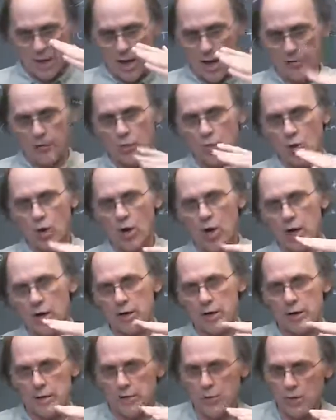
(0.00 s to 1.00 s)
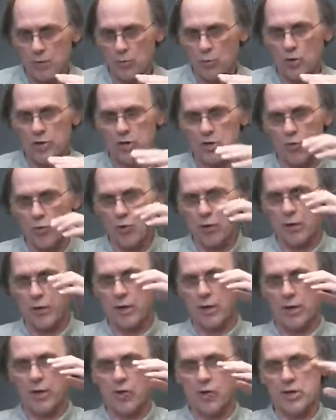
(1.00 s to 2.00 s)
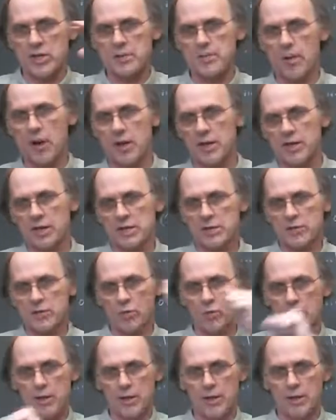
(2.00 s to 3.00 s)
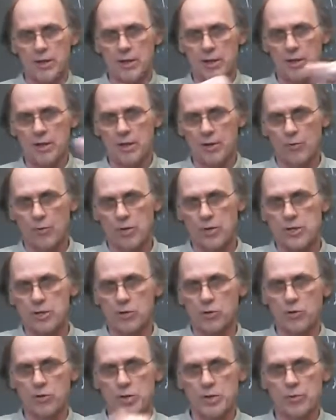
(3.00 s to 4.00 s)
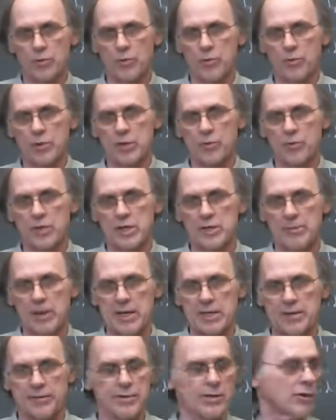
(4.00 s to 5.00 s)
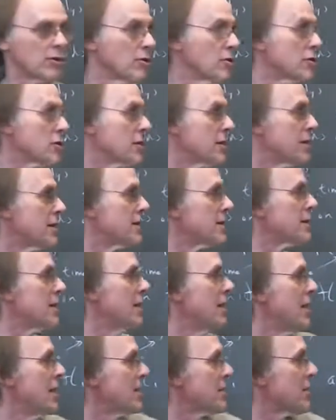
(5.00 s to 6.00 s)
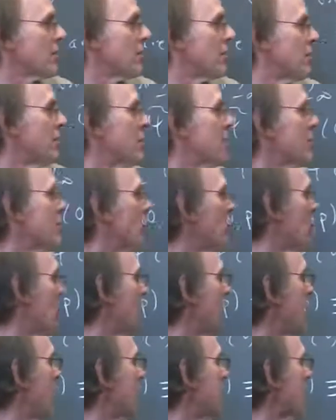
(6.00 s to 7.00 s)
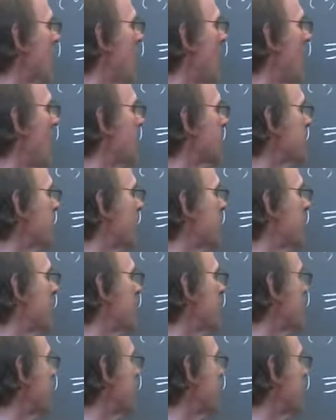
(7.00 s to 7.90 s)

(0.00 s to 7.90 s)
are in one-to-one correspondence with a solution with a space of solutions. So you just work with these guys at t is